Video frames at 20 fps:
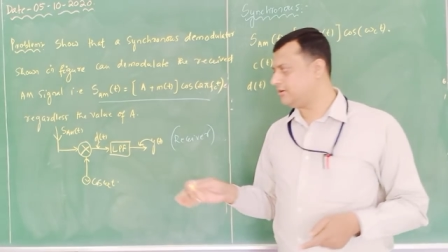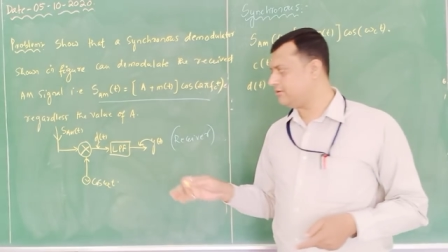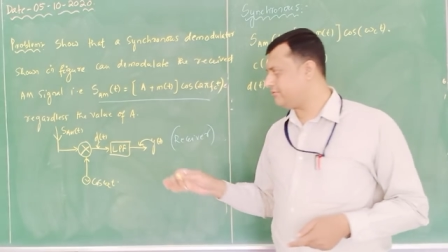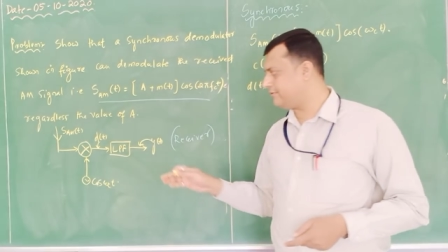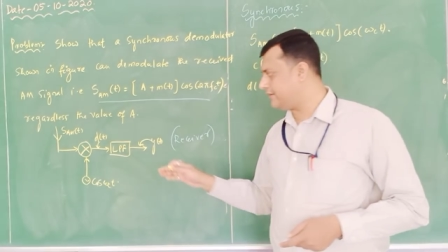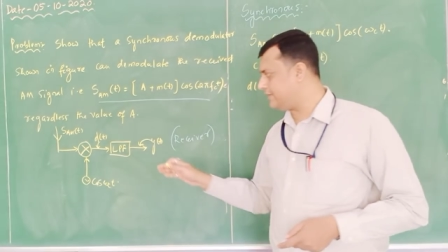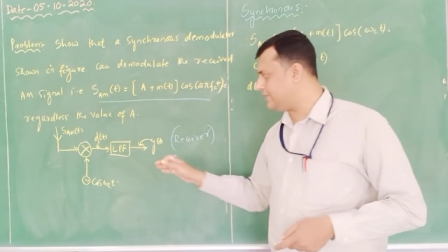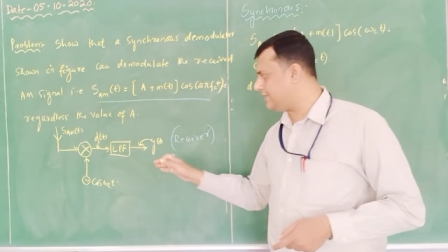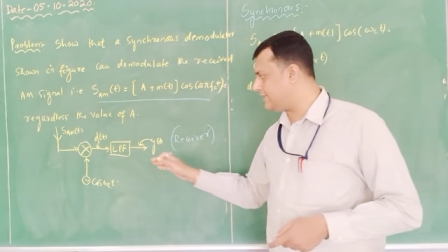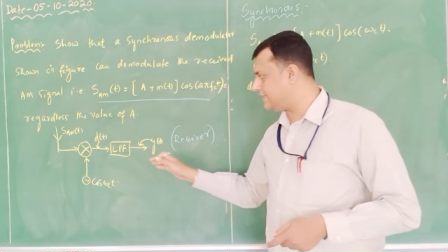
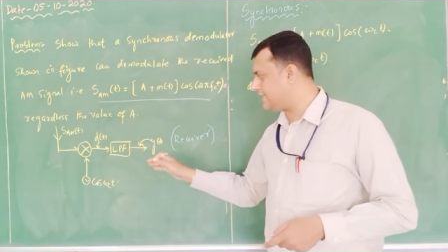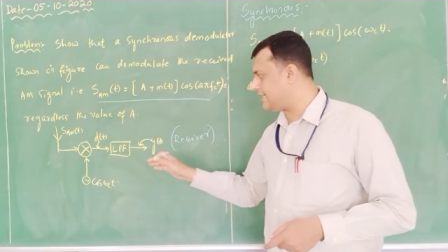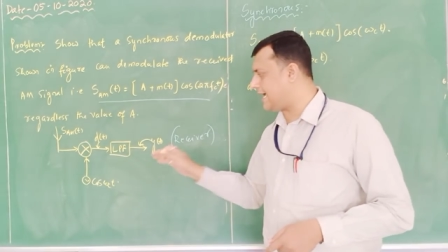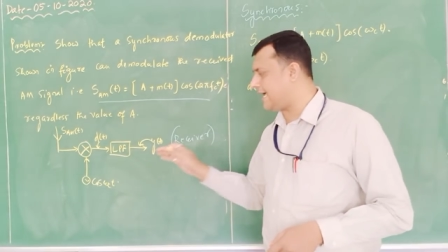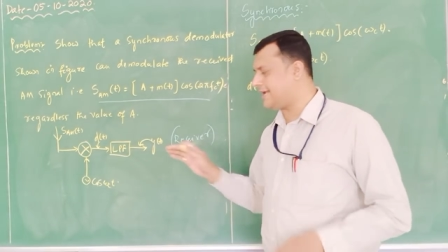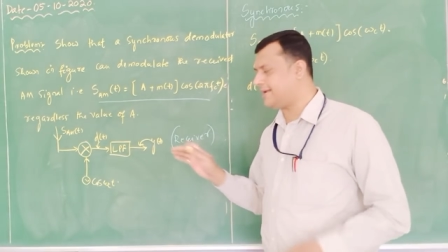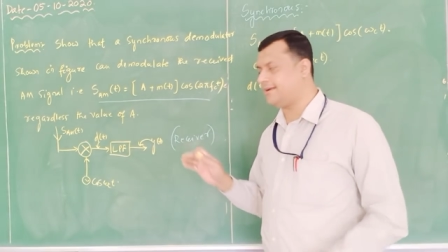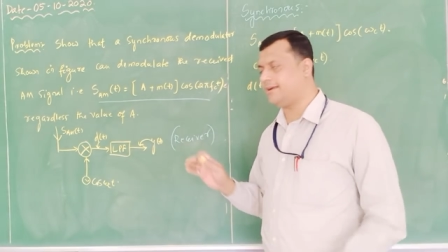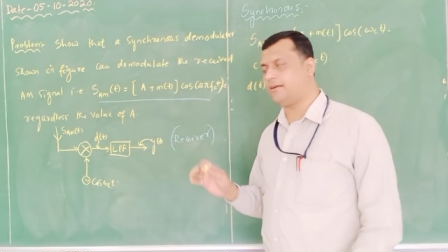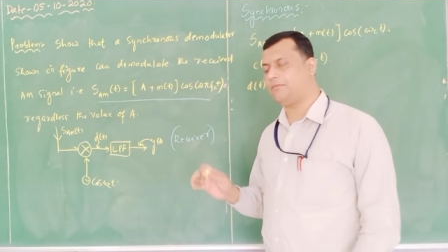with the
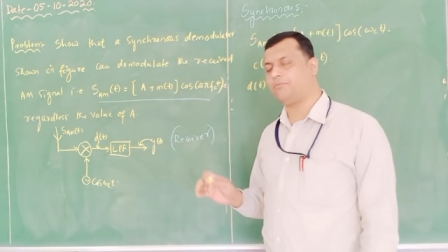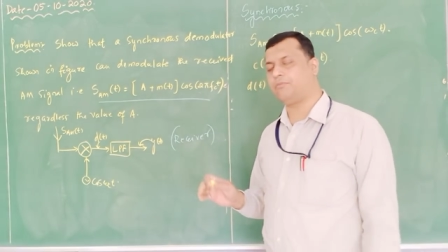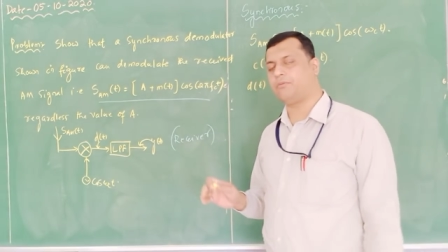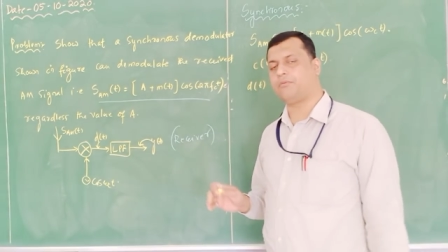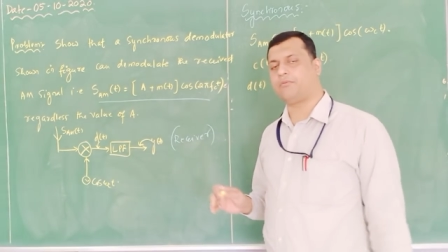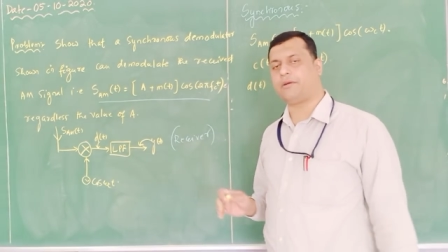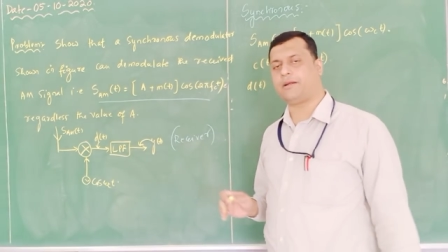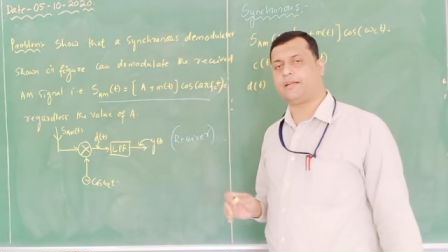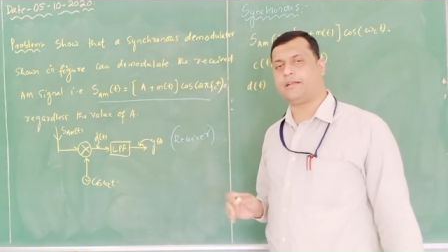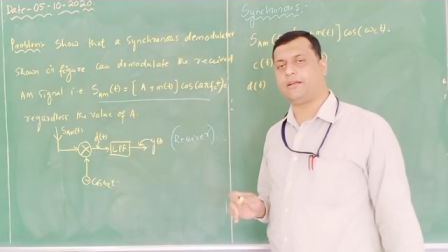carrier
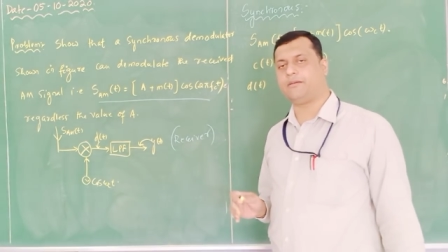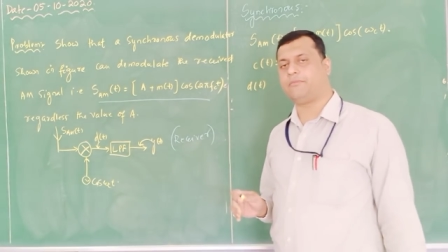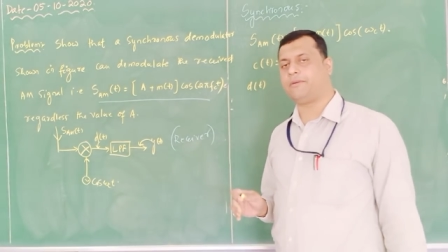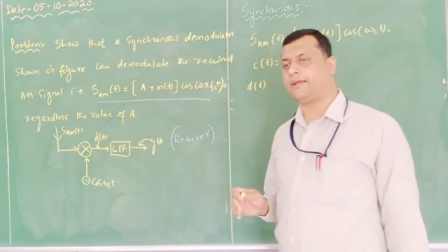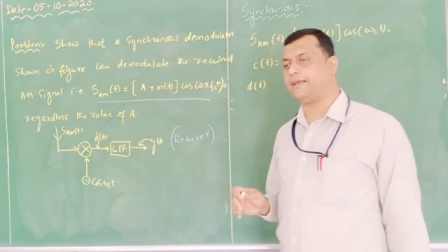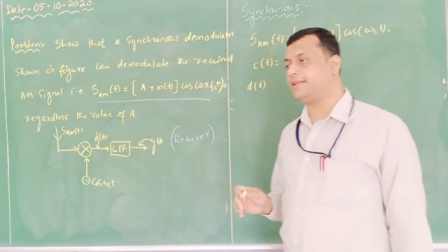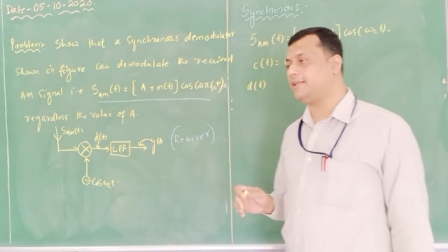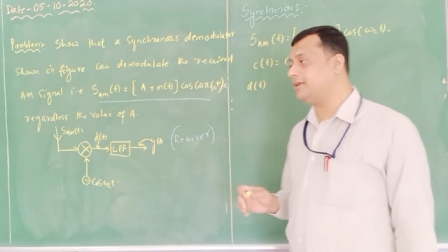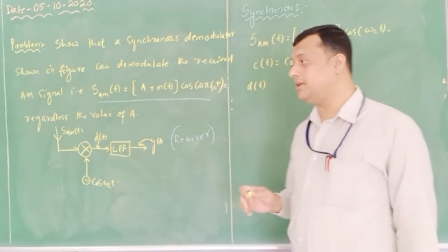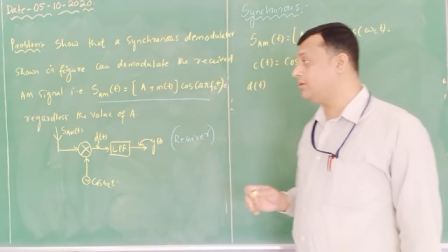provided by
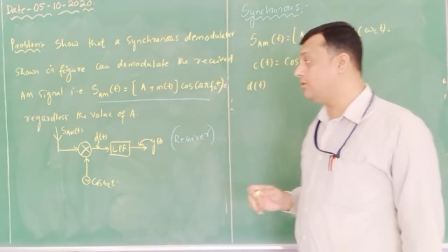the